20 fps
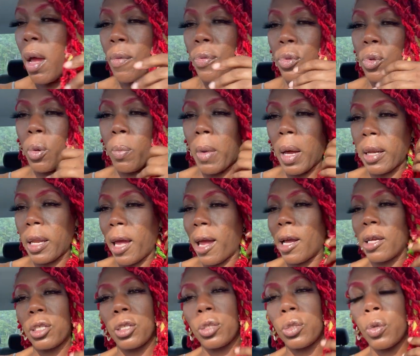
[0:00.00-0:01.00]
Threw my
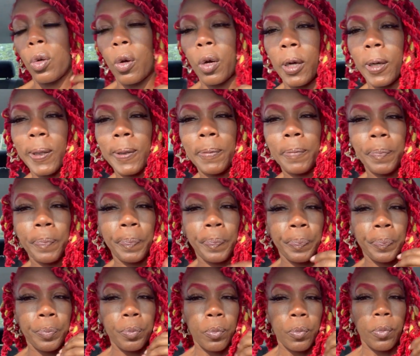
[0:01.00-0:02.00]
lashes on.
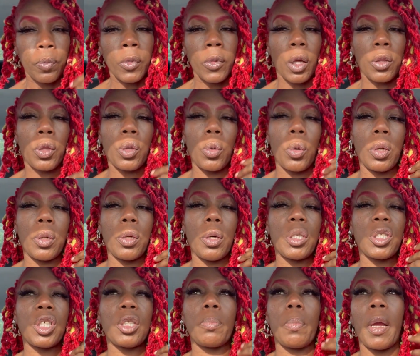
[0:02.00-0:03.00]
Threw a
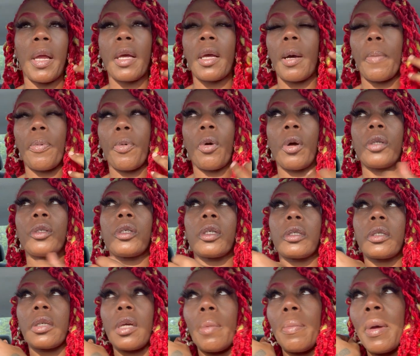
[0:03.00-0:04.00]
little makeup on
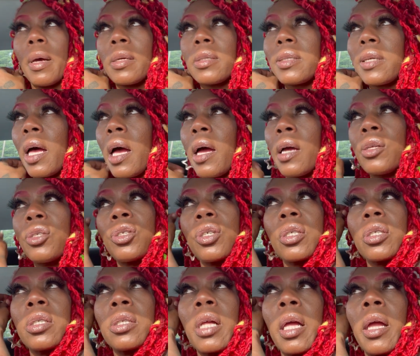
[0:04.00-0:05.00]
just to come outside
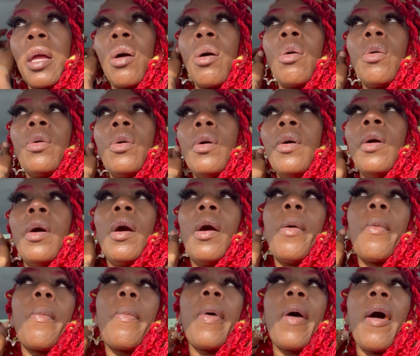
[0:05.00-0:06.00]
just now.
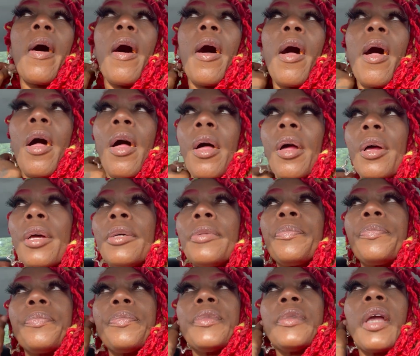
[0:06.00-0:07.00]
But,
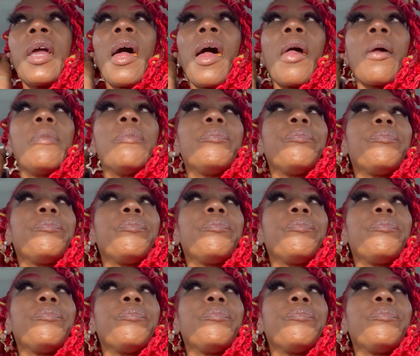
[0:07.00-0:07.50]
yeah.